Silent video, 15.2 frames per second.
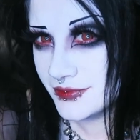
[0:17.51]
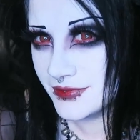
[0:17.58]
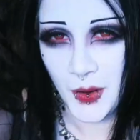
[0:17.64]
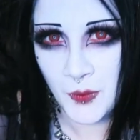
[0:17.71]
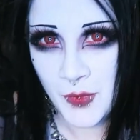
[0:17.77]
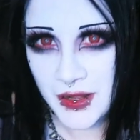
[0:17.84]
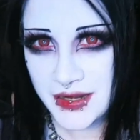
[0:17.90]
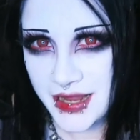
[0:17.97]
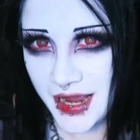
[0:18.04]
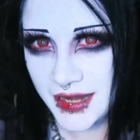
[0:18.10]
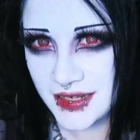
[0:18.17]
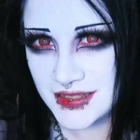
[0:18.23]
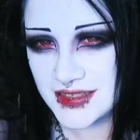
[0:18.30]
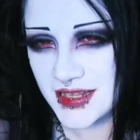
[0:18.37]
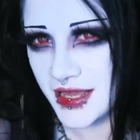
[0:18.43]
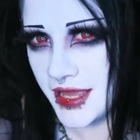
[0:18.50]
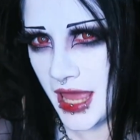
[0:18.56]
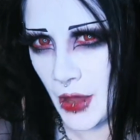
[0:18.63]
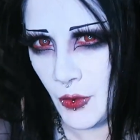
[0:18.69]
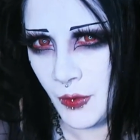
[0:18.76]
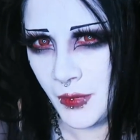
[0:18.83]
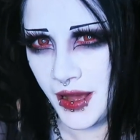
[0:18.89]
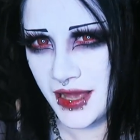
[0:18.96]
On one hand, it's like,
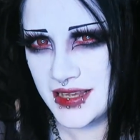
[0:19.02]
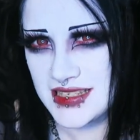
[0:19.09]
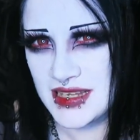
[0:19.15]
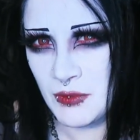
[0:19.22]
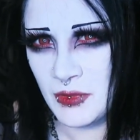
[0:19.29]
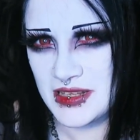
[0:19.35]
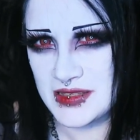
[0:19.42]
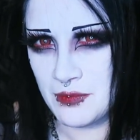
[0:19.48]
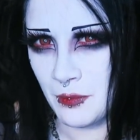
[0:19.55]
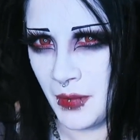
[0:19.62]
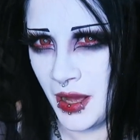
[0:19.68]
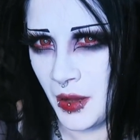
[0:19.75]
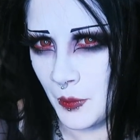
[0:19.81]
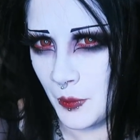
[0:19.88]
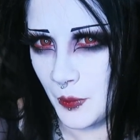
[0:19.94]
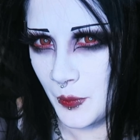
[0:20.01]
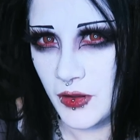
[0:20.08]
how am I someone's mum?